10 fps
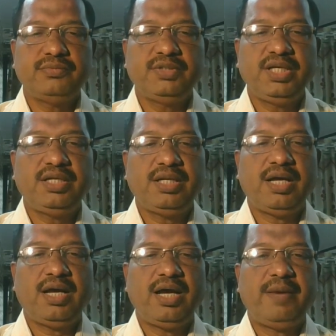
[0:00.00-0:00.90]
Then
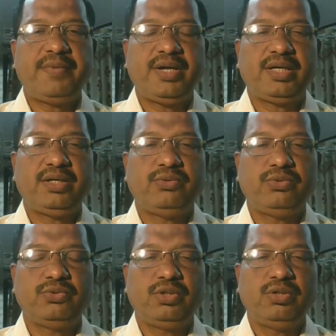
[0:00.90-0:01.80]
I am taking you
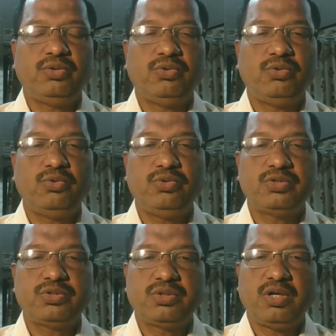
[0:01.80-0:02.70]
to the
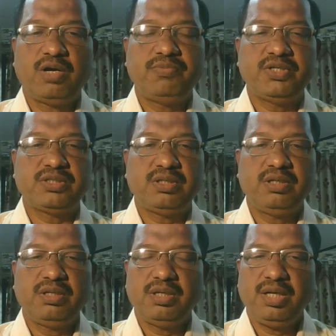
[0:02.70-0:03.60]
rules of this the
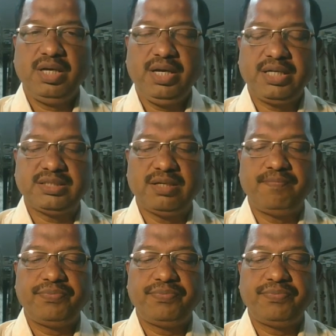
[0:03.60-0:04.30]
exam.